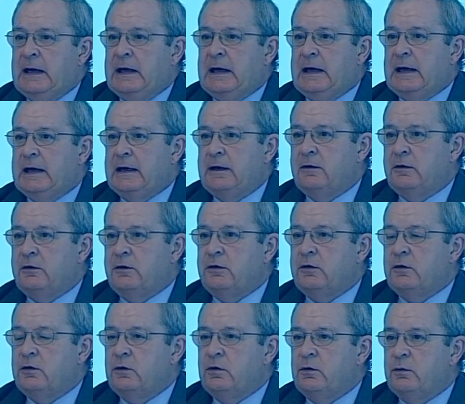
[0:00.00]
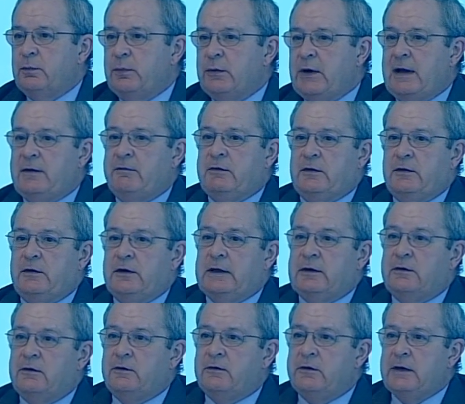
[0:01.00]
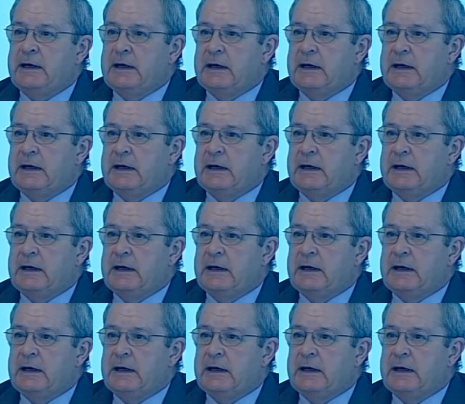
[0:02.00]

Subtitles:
and two private sector training